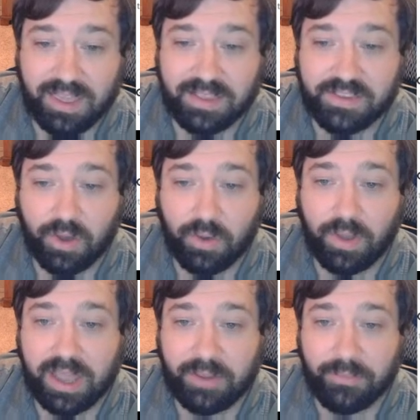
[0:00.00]
So
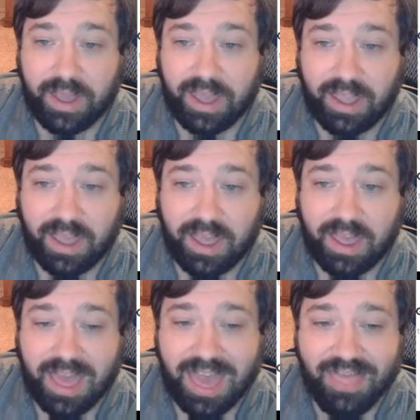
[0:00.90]
anyway,
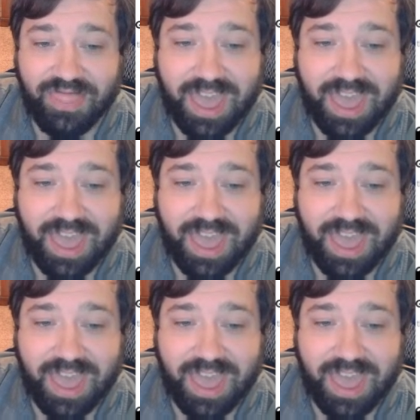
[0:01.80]
and